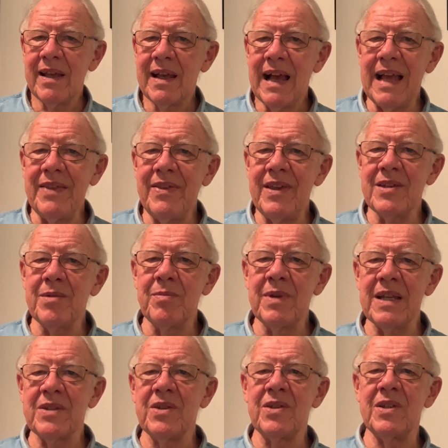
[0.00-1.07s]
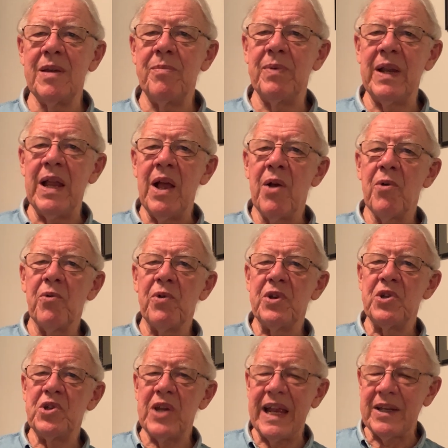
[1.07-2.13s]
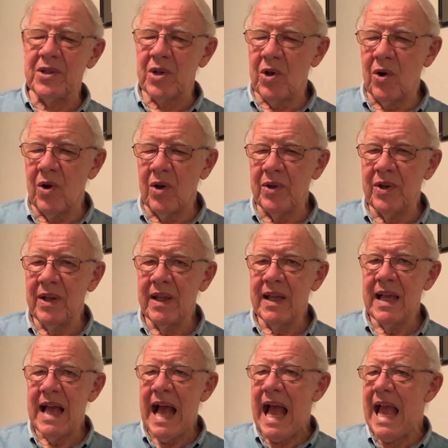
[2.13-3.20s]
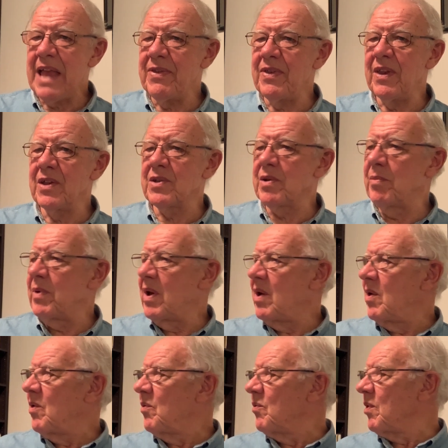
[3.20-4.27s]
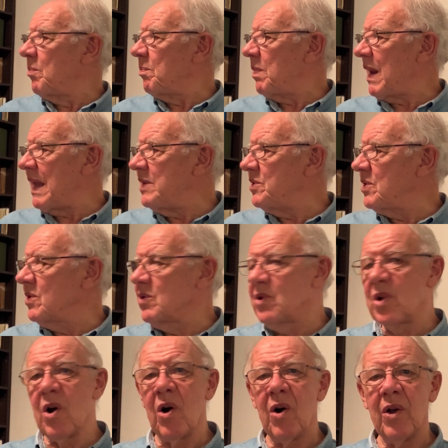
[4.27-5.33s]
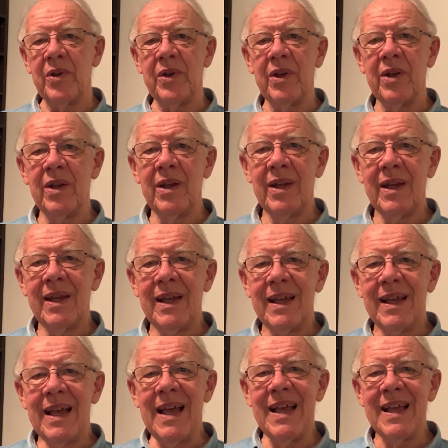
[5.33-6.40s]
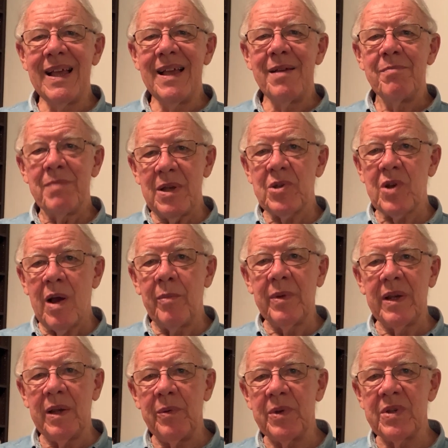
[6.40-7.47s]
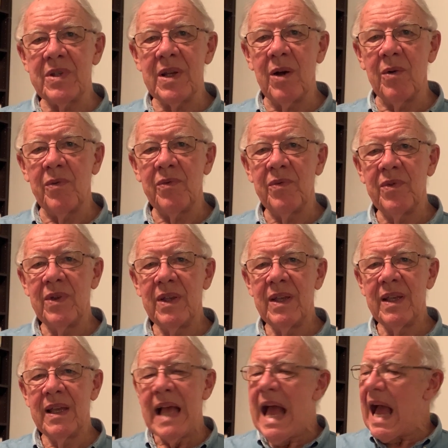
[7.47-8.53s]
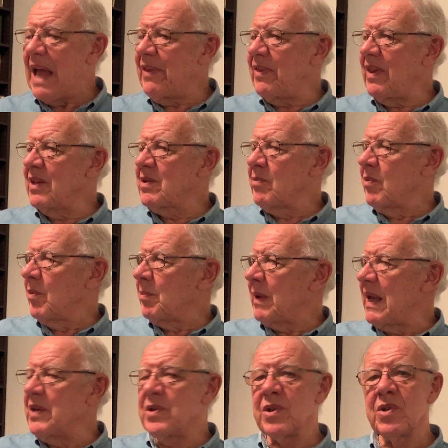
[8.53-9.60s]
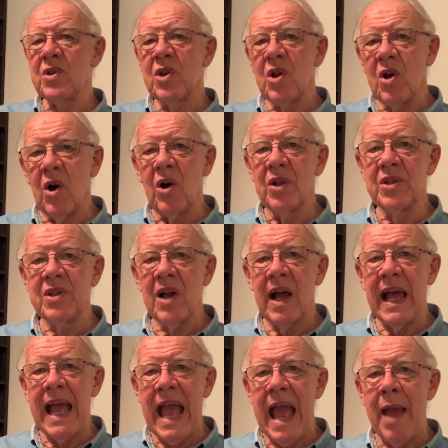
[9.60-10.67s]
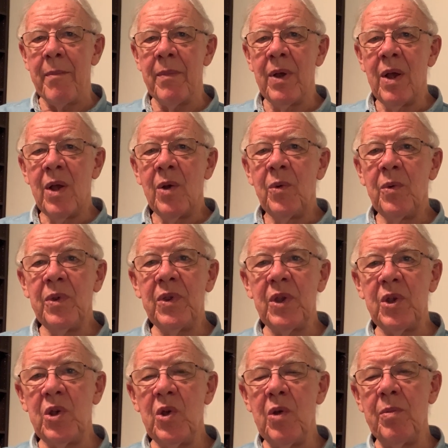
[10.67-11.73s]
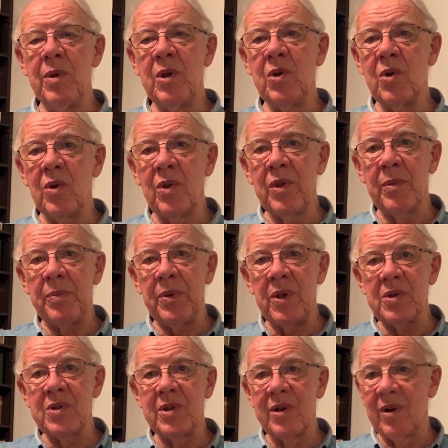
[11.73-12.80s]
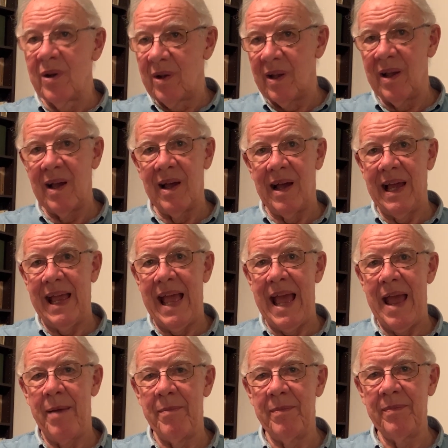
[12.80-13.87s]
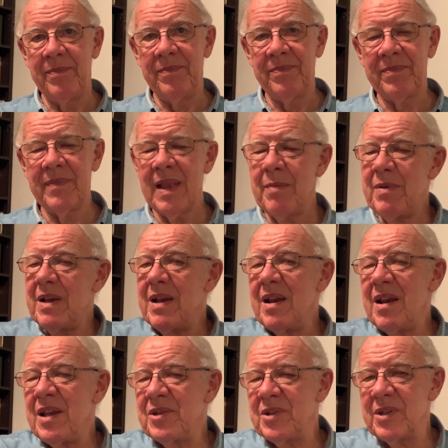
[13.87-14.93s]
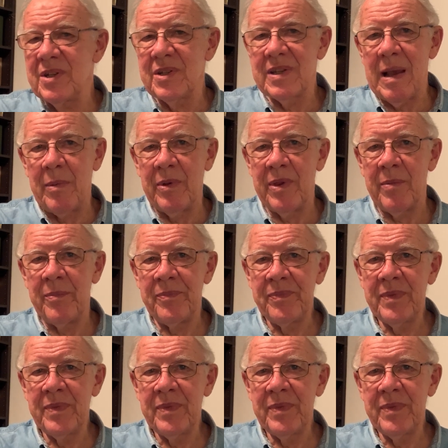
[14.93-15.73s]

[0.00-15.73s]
Atheism doesn't simply reject God. Atheism replaces God, most commonly with self. Atheism replaces God's I am with the human or the personal I am. I mean, listen to some of them.